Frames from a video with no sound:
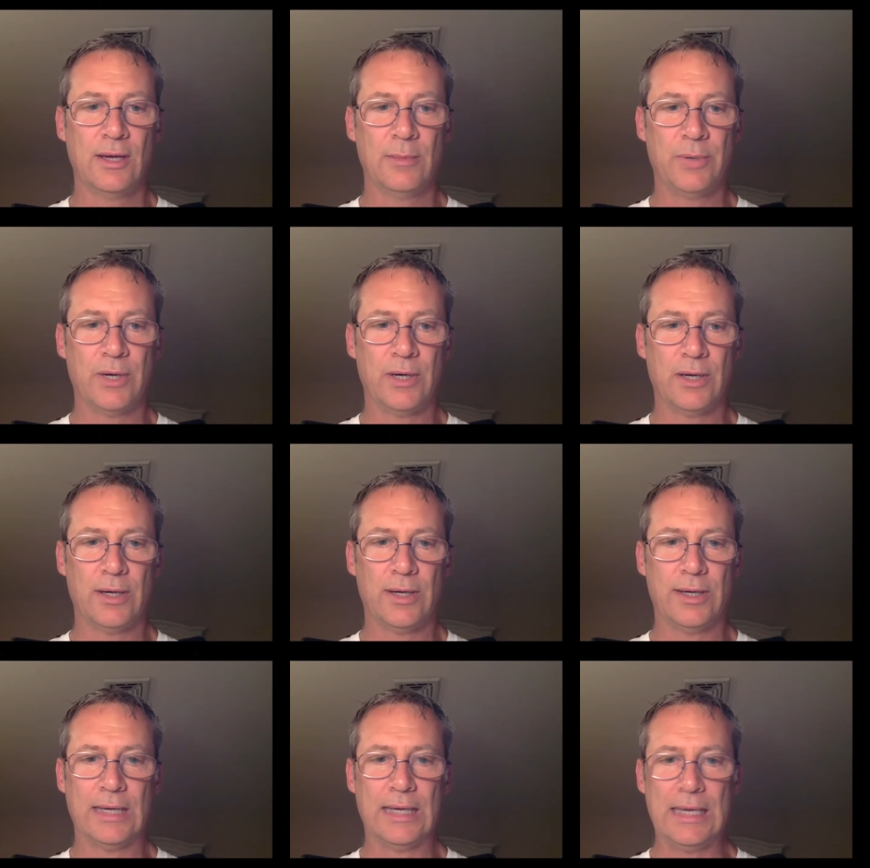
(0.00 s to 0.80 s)

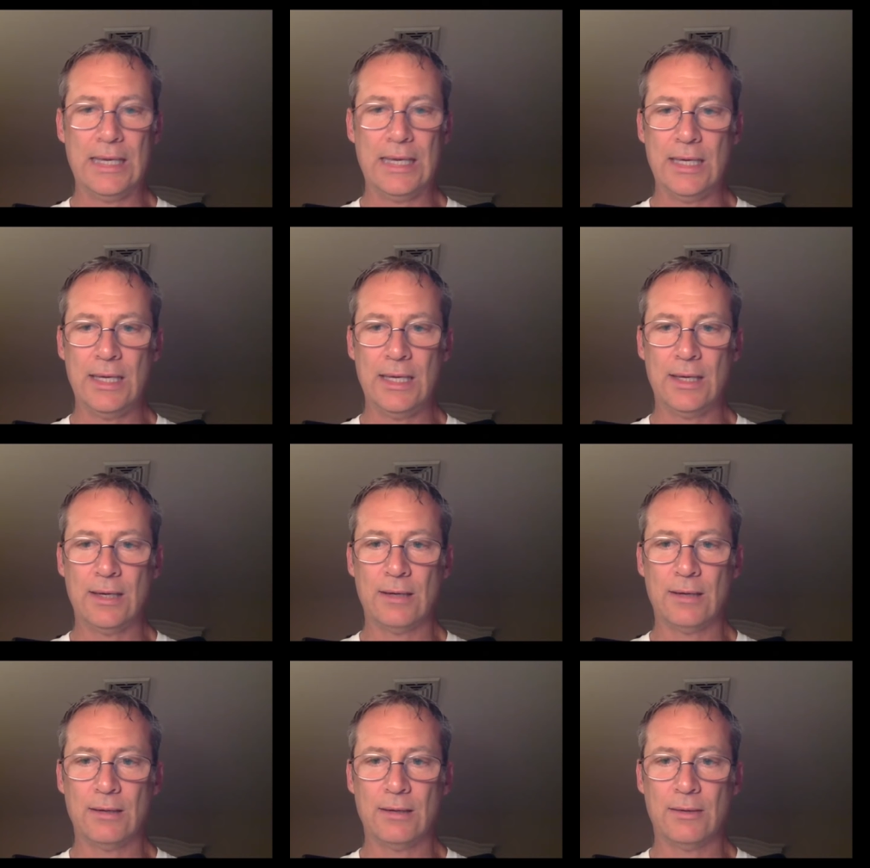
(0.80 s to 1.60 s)
But he
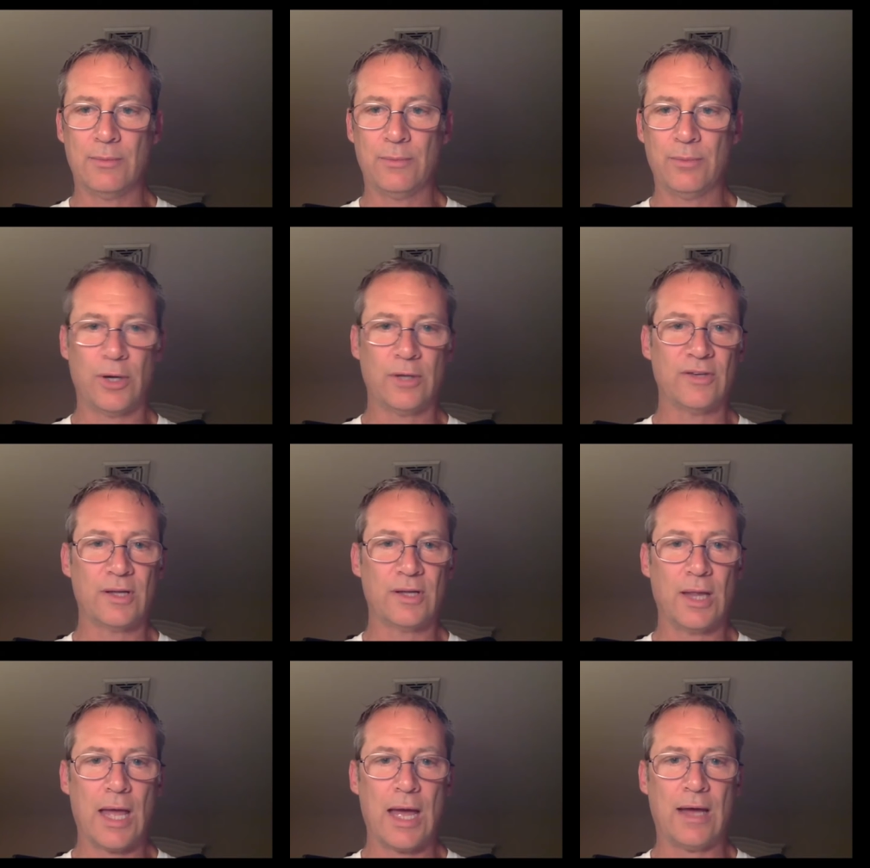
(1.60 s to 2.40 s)
brought to
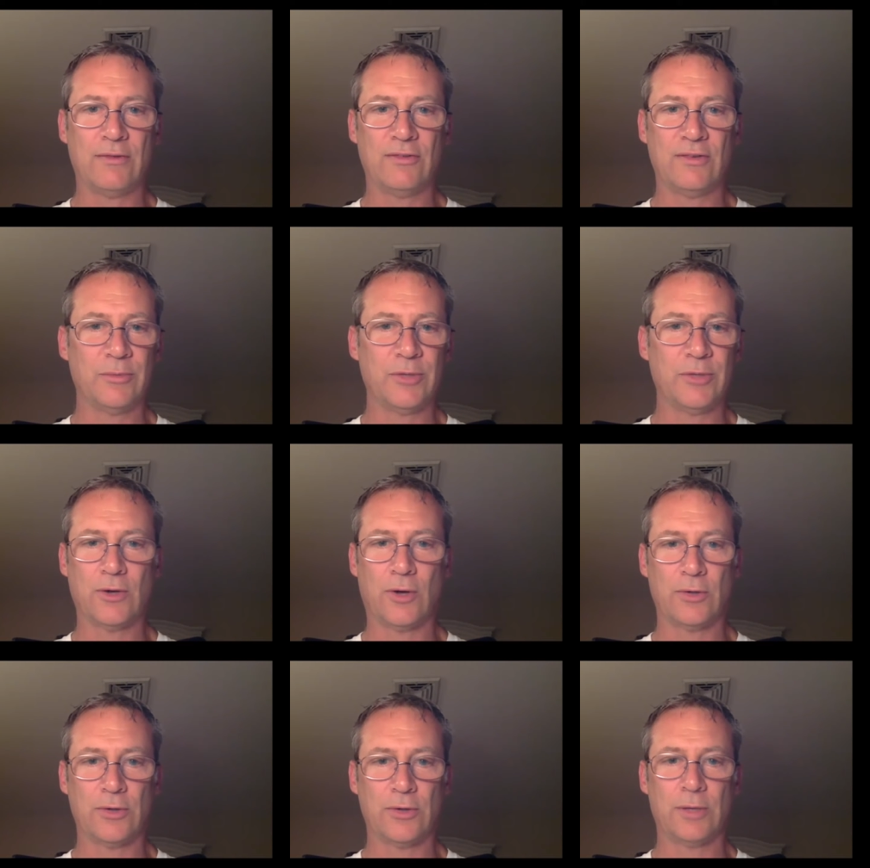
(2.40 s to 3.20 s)
class something
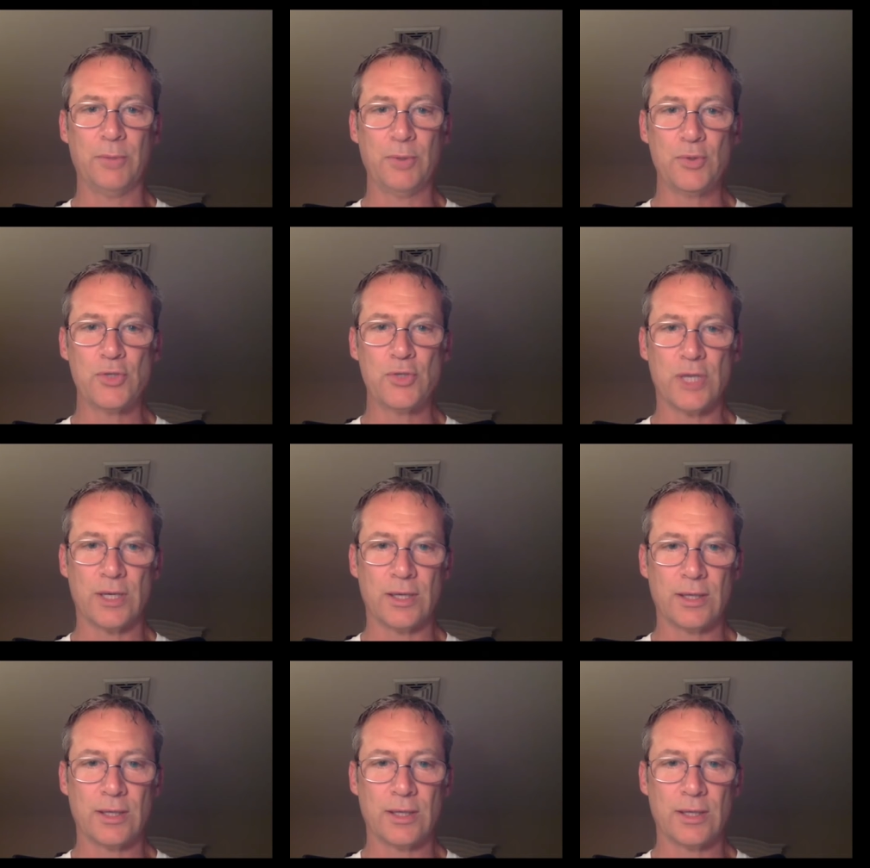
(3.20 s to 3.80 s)
called kombucha,